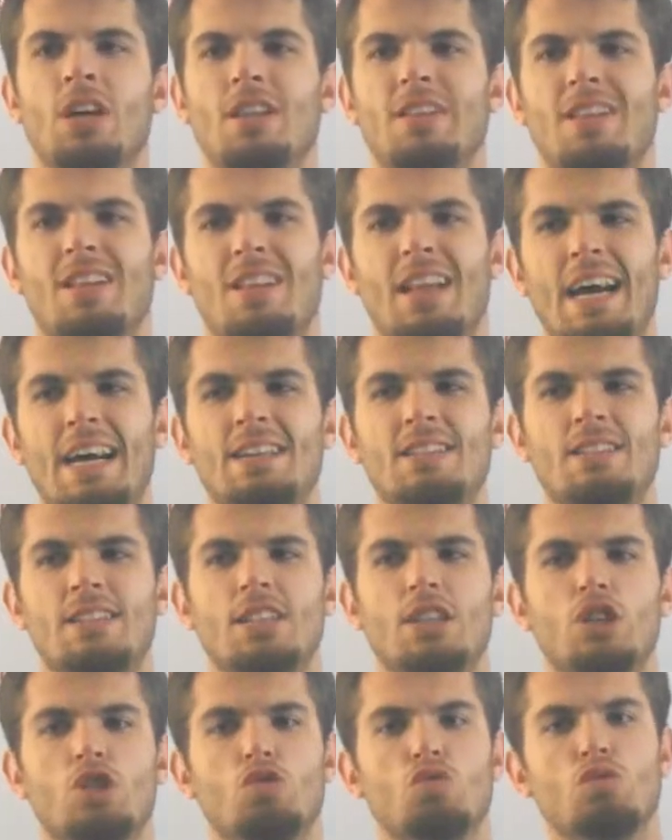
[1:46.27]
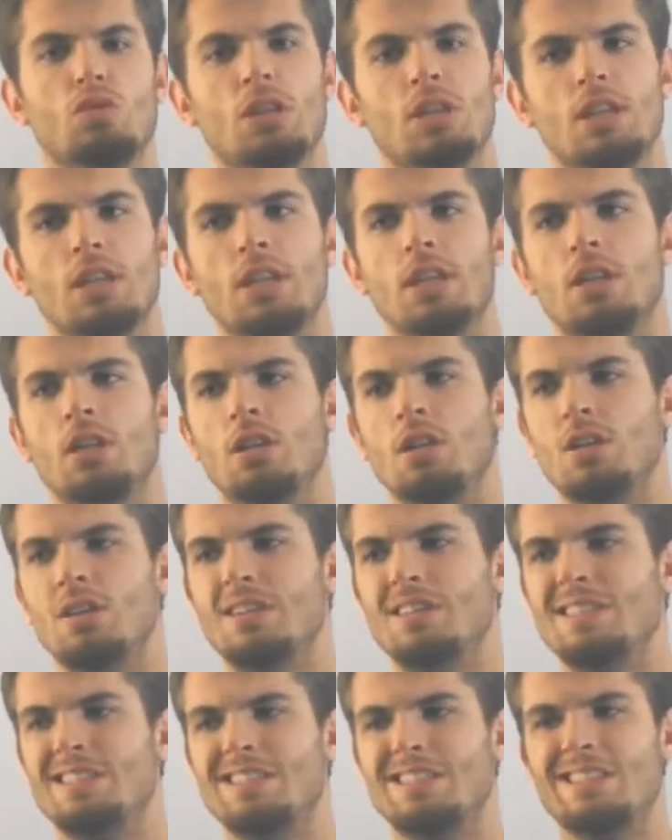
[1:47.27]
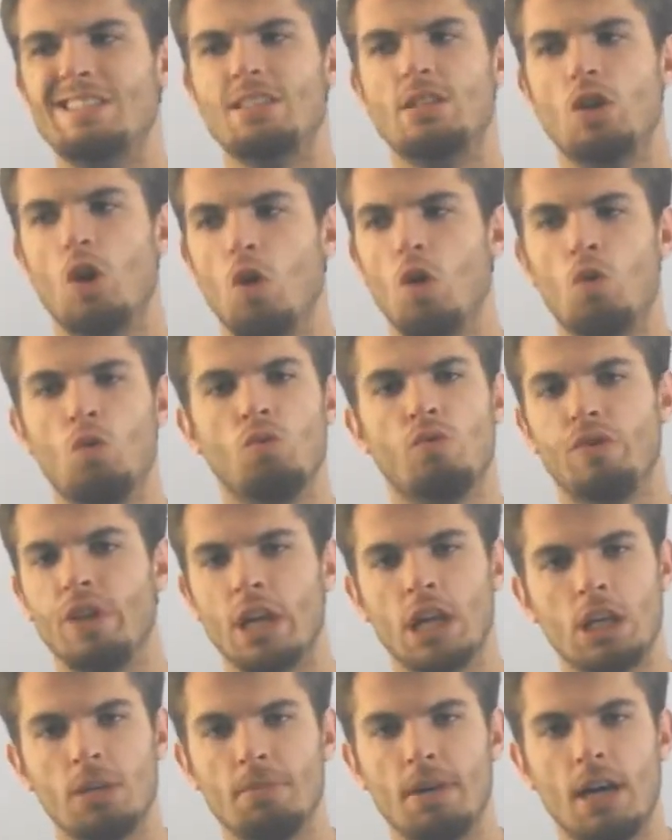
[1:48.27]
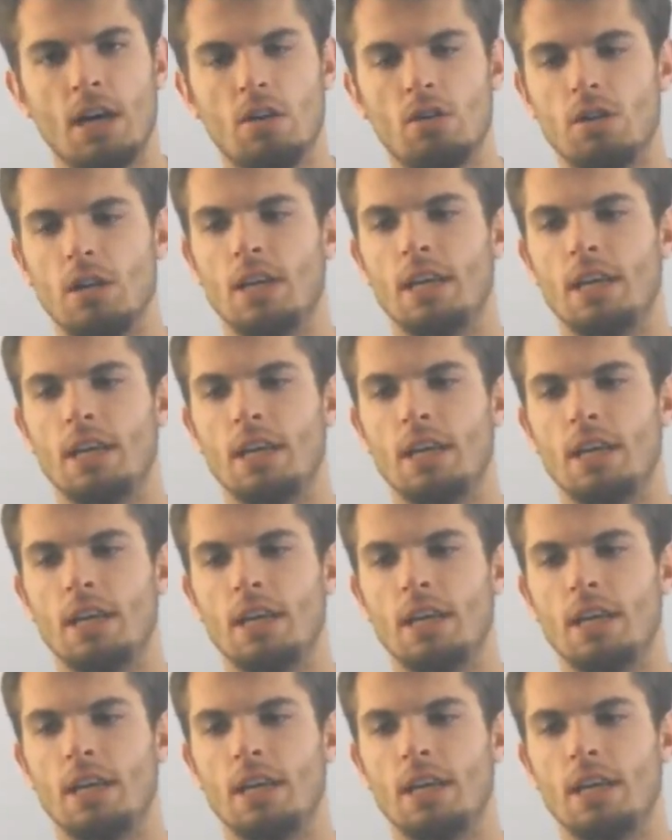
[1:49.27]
the last thing you really don't think about